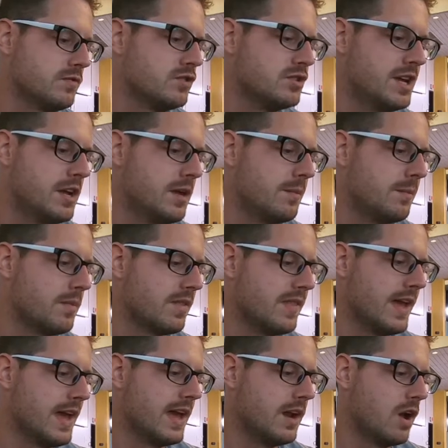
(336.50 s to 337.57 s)
gym
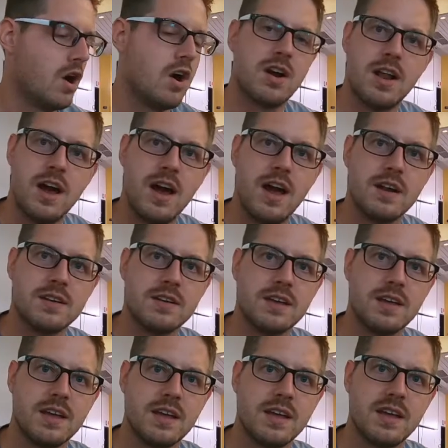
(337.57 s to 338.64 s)
that are not
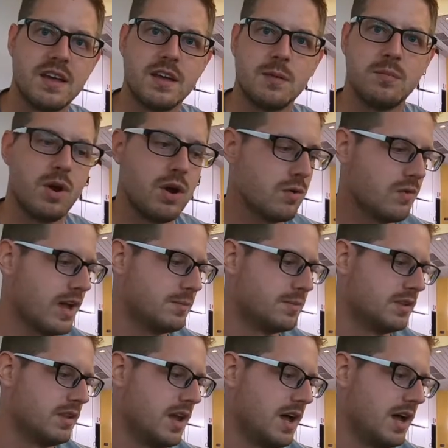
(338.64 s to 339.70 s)
programmed
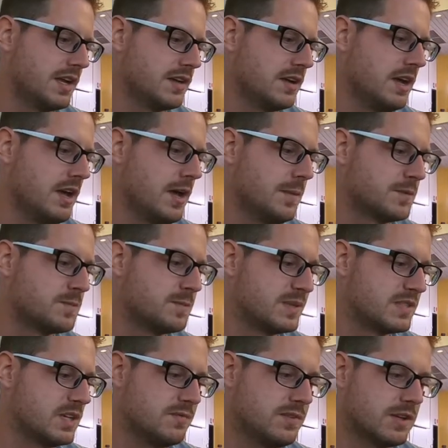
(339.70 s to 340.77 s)
a lot.
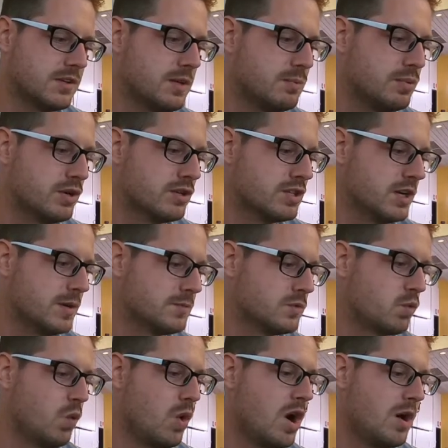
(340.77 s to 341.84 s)
Specifically,
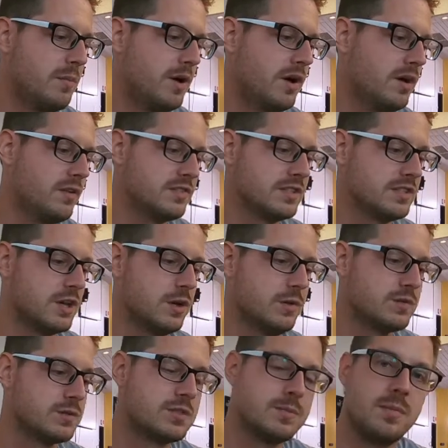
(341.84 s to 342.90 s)
push-ups, wall balls, and
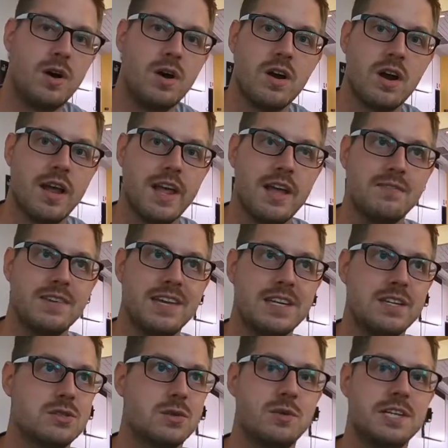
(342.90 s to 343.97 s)
toes to bar have
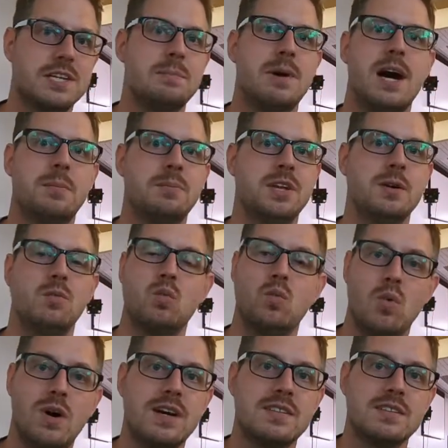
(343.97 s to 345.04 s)
each only popped up
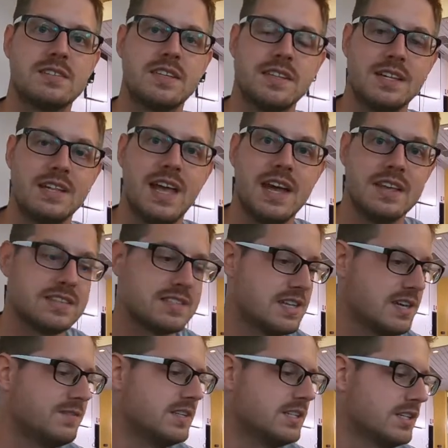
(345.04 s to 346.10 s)
once in the last
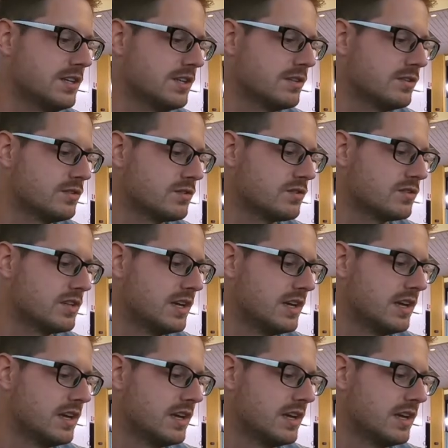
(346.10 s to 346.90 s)
7 years.